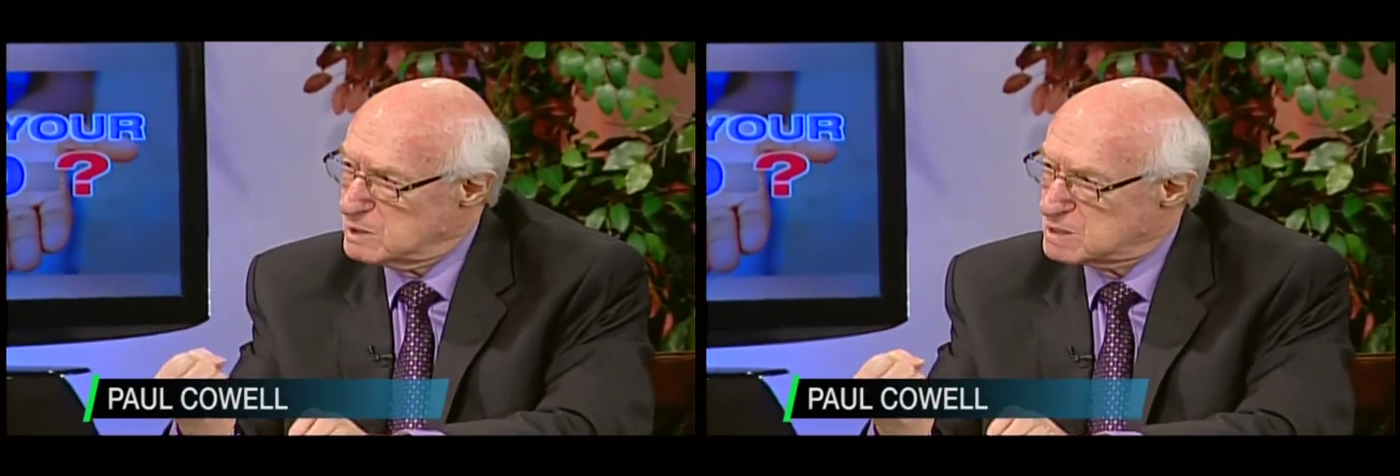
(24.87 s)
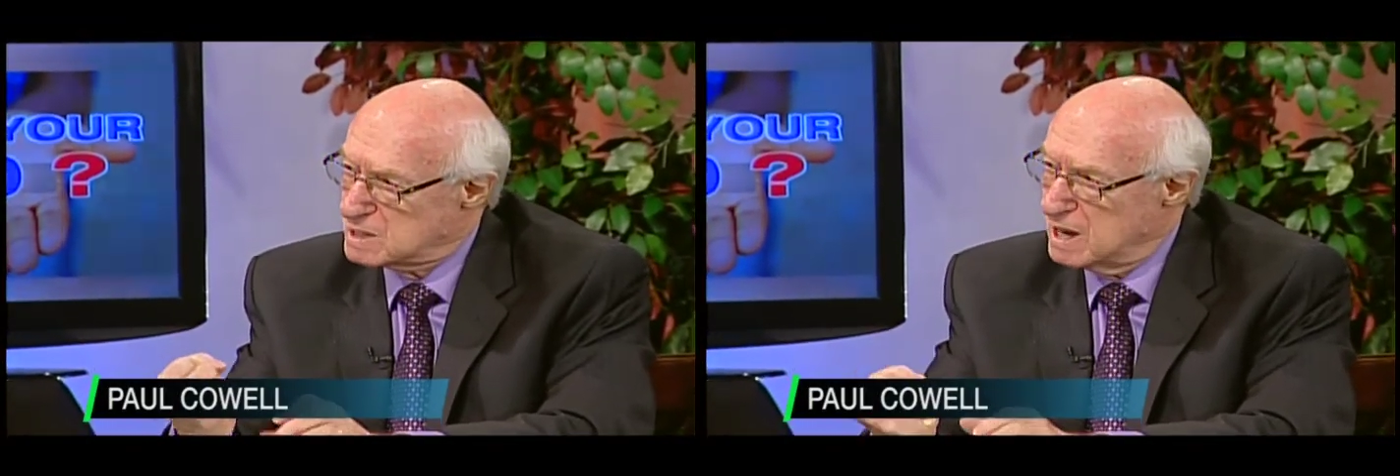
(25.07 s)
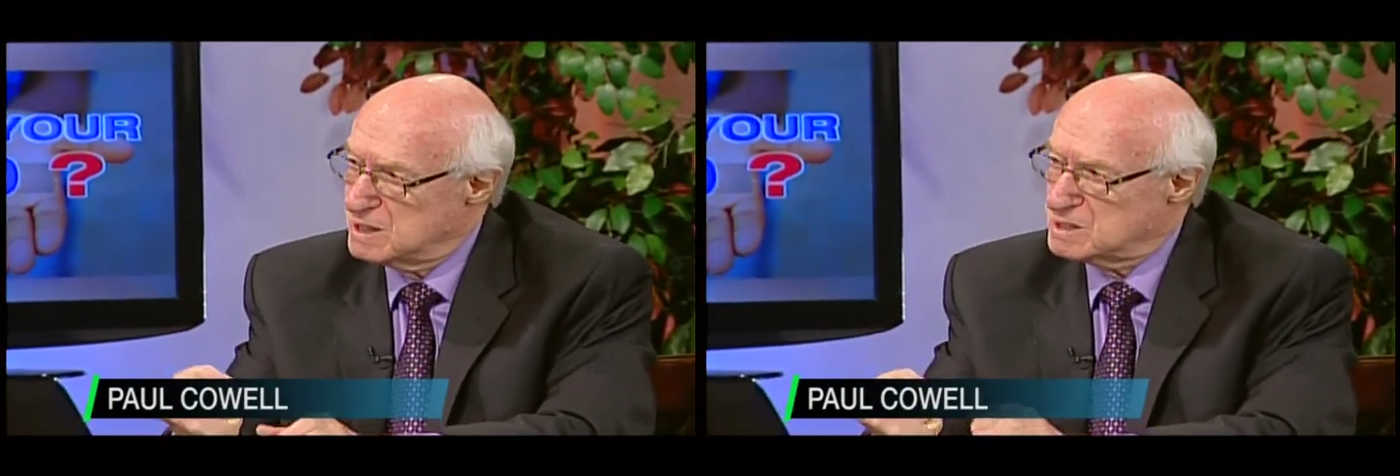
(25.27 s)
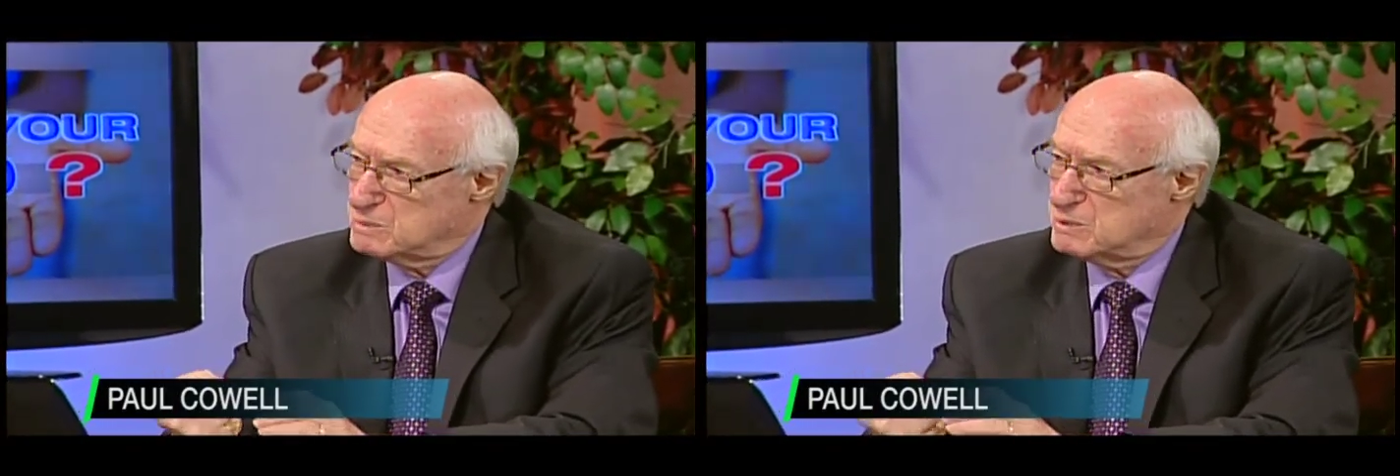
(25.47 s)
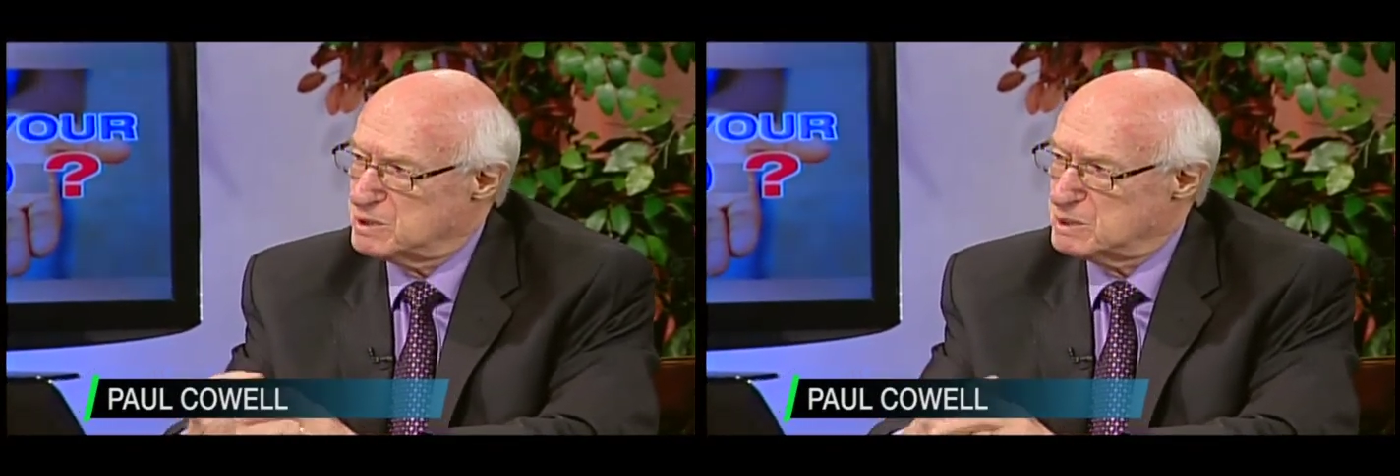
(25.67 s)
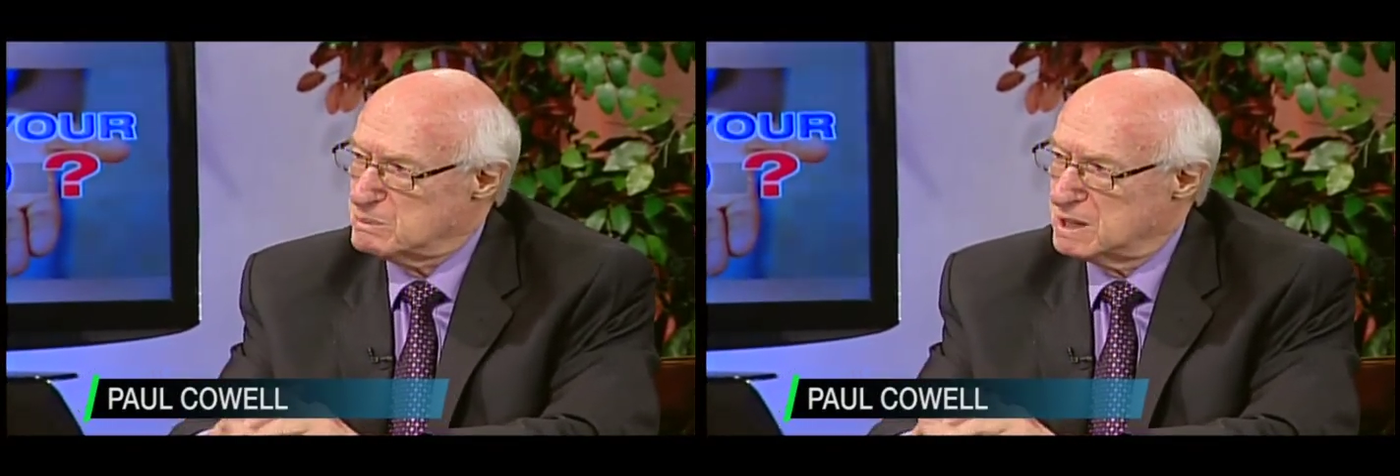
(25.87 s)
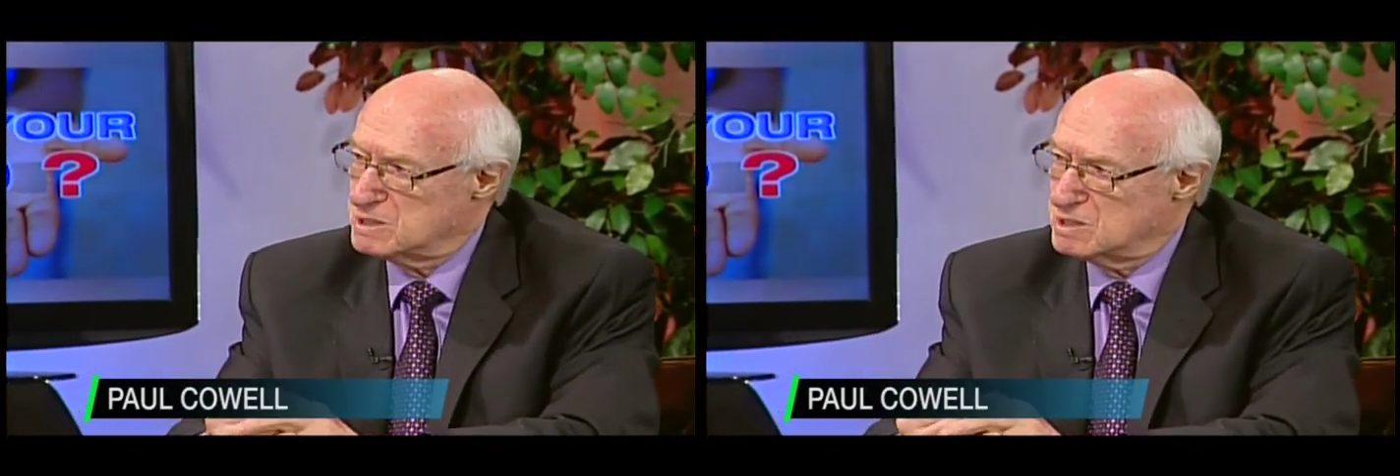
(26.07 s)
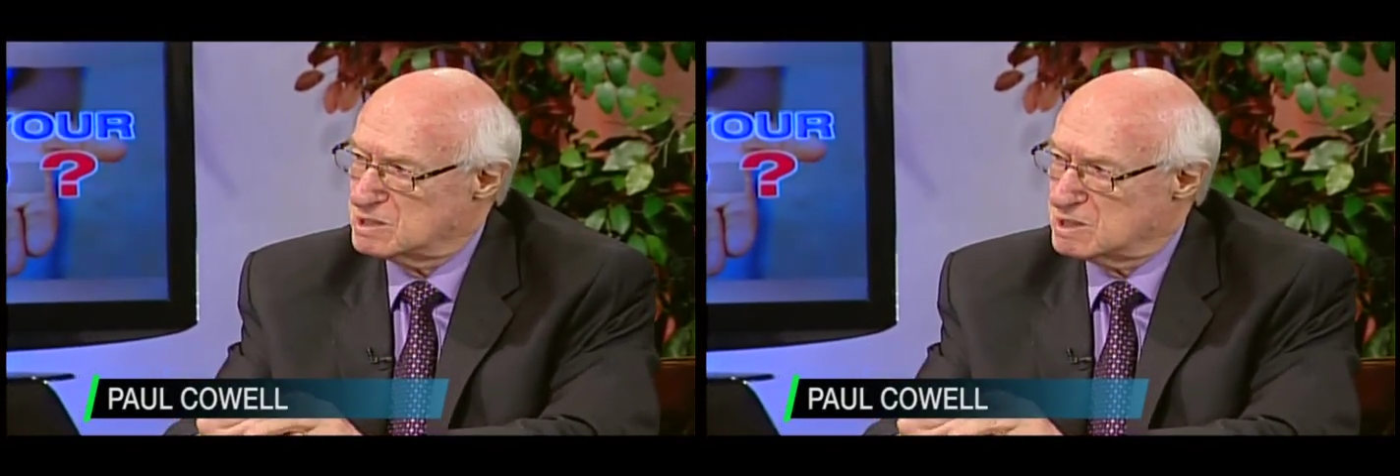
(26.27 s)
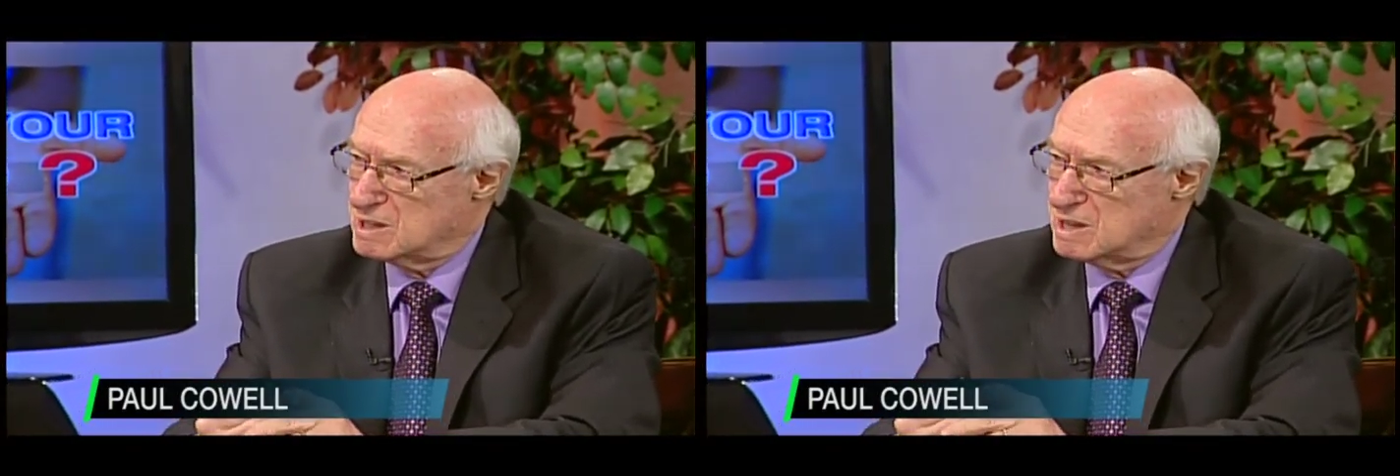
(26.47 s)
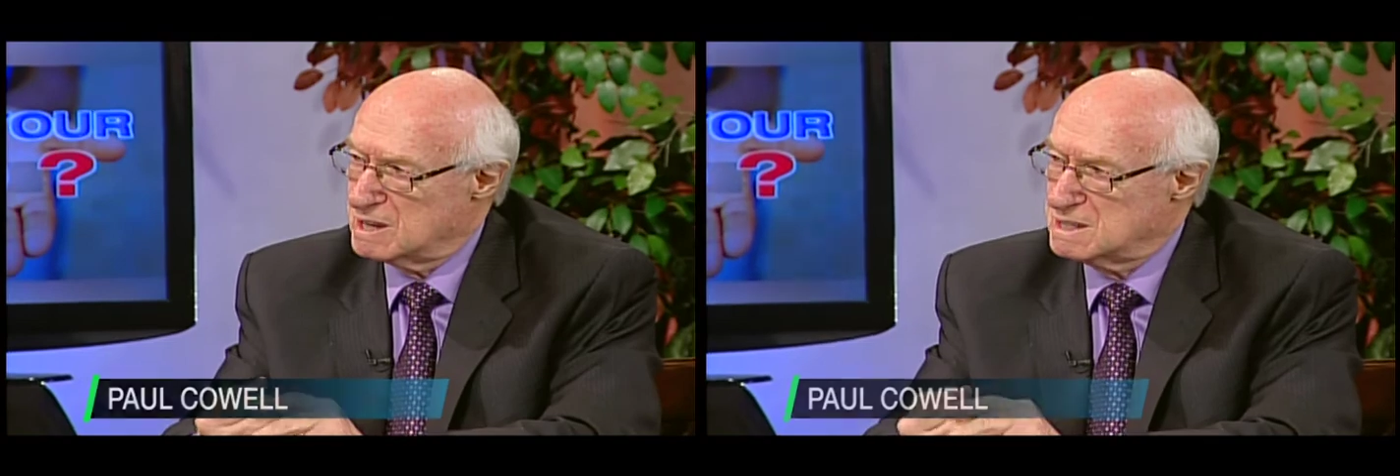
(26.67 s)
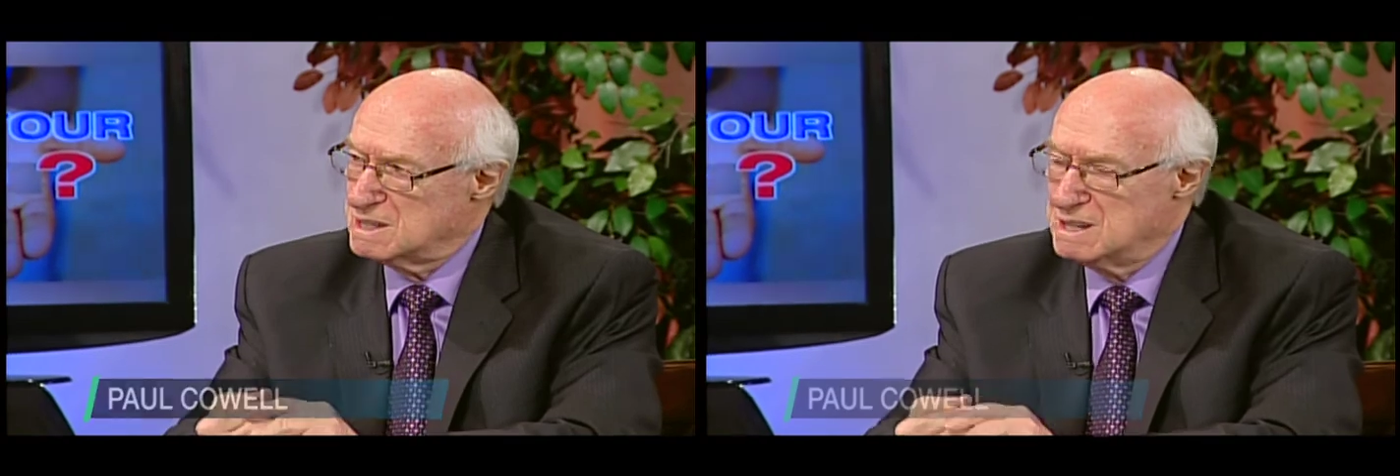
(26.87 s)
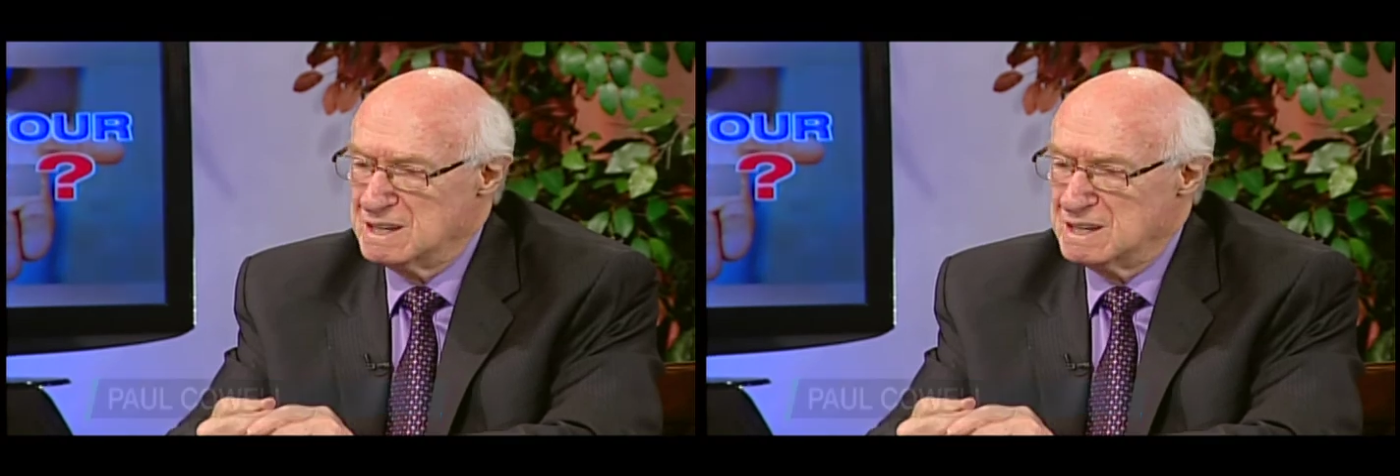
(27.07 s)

which ties in with your message today.